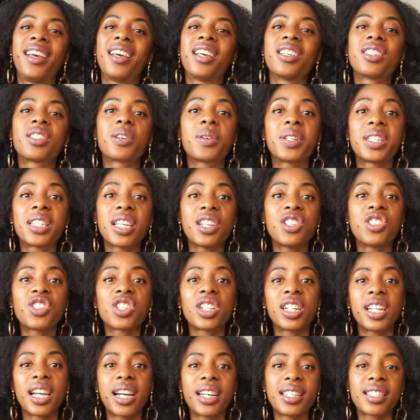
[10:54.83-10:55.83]
So
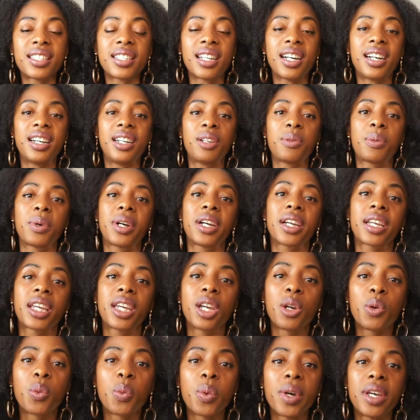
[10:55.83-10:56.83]
essentially I started
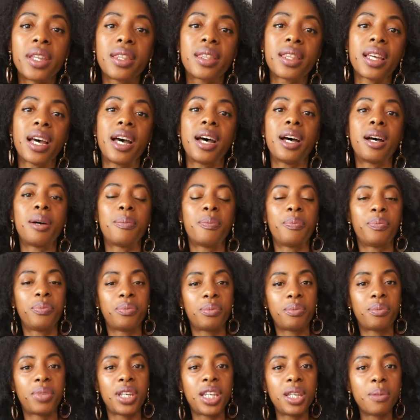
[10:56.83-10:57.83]
working with
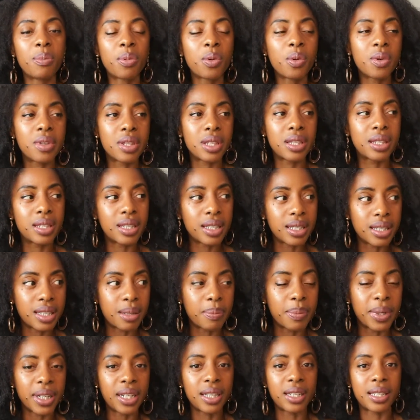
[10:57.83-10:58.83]
people with
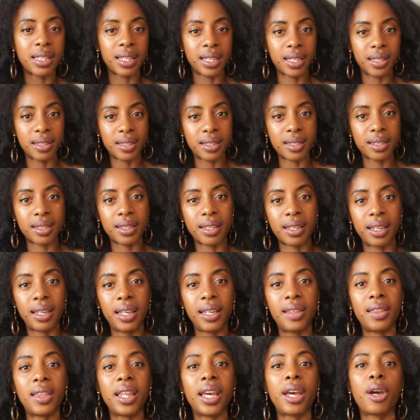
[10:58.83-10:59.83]
disabilities
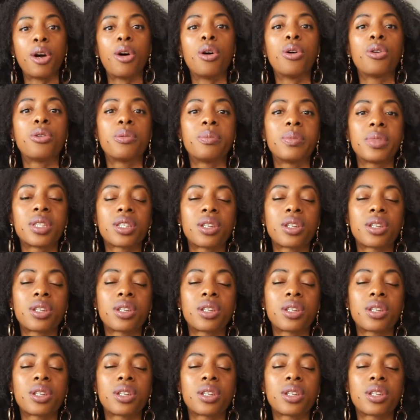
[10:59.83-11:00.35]
in their homes.